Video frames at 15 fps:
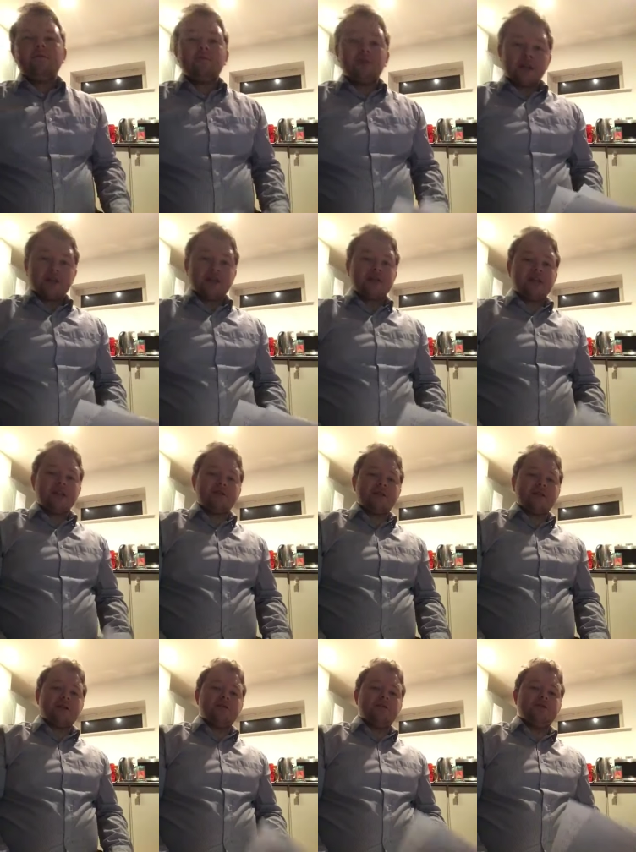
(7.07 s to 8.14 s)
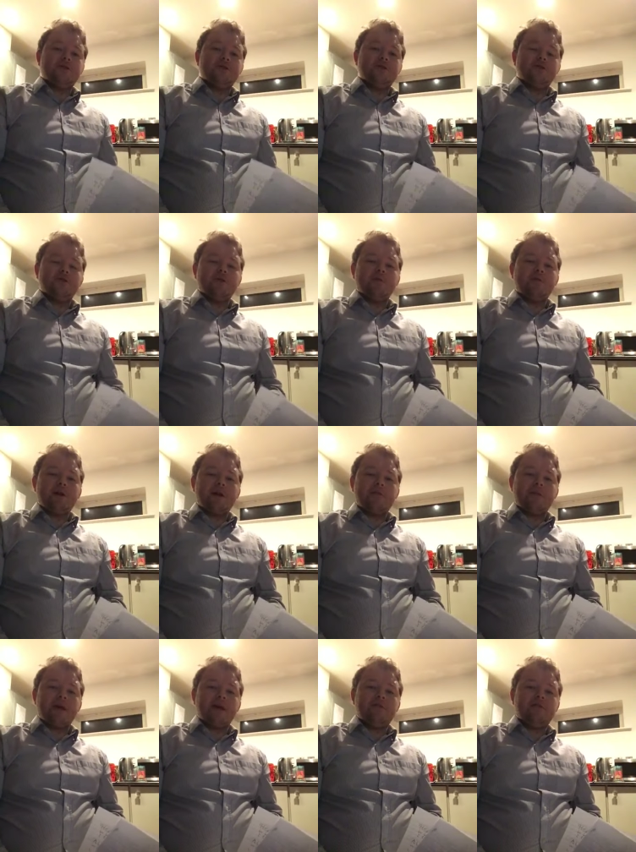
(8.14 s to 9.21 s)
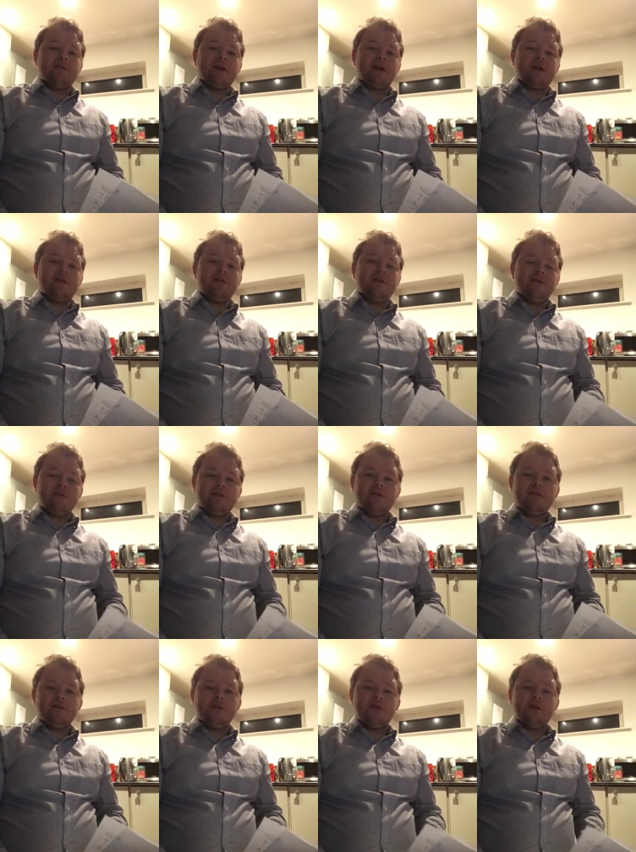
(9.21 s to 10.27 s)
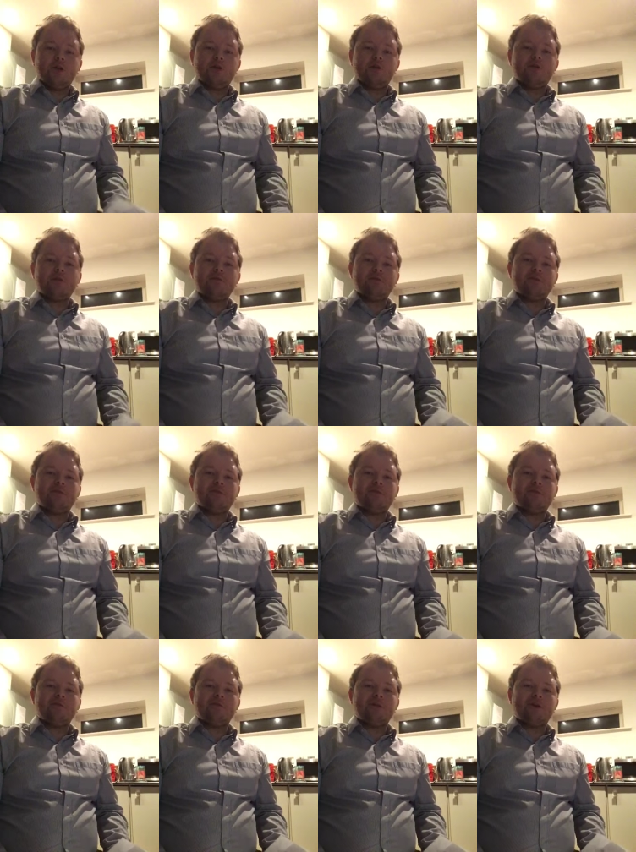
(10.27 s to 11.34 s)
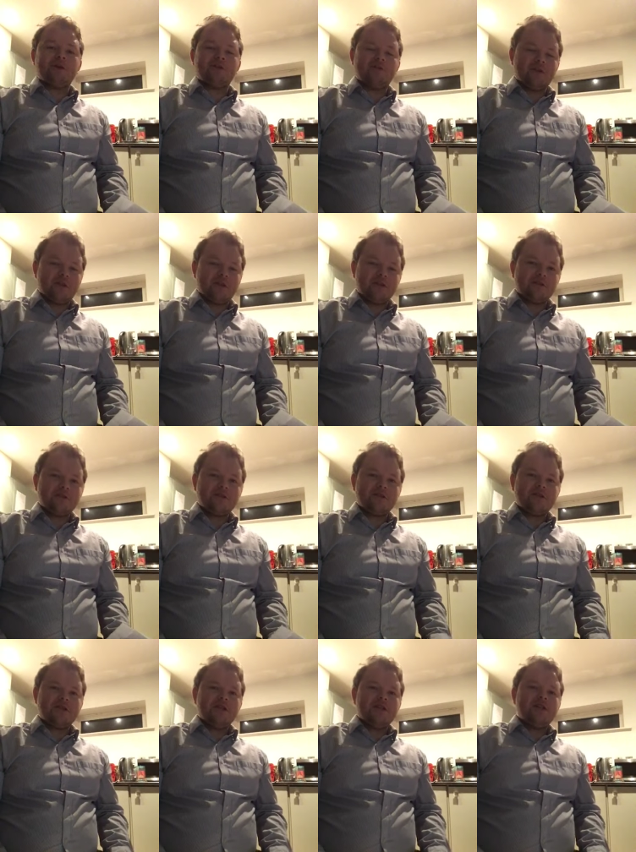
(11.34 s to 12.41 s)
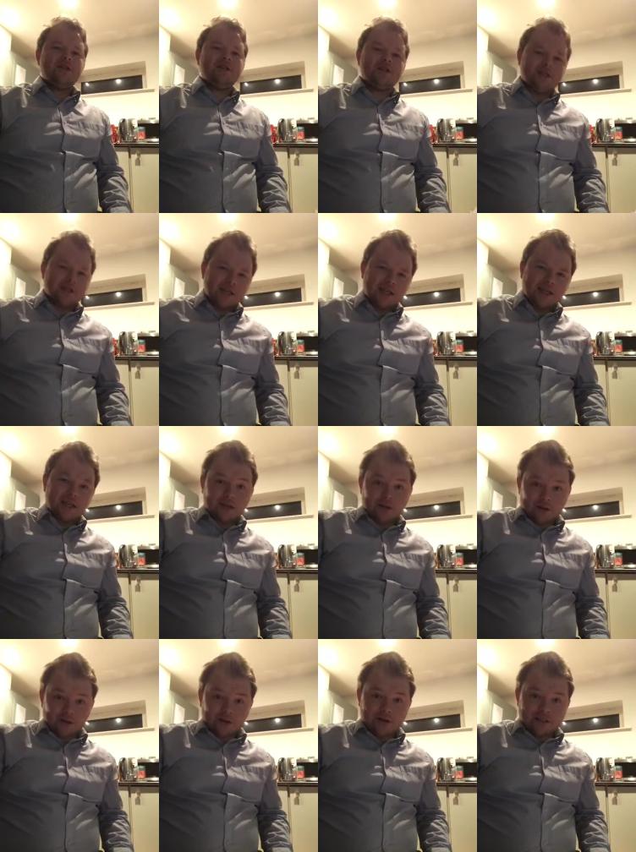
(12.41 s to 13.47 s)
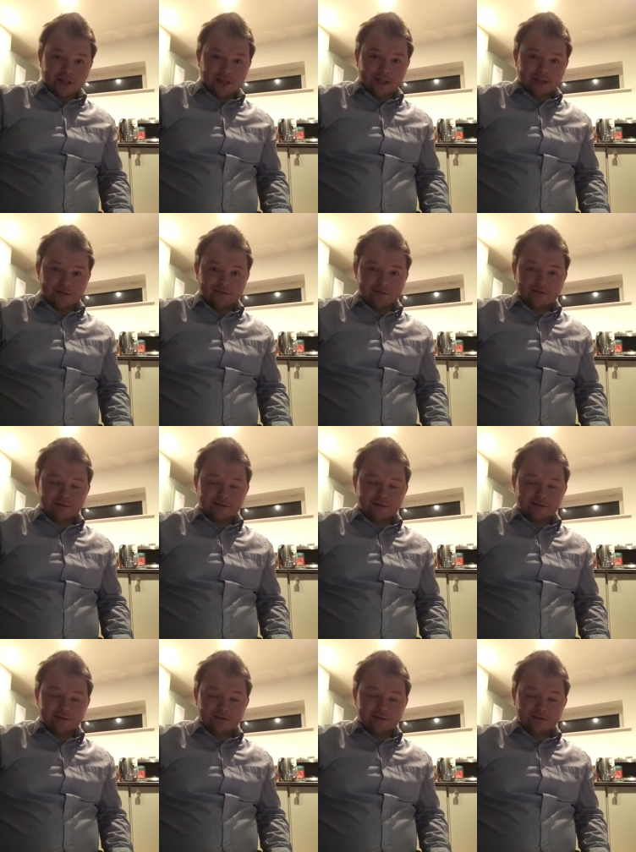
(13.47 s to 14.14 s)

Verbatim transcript: big shout out to my main fan who comments on one of my other videos, Jay Not Telling.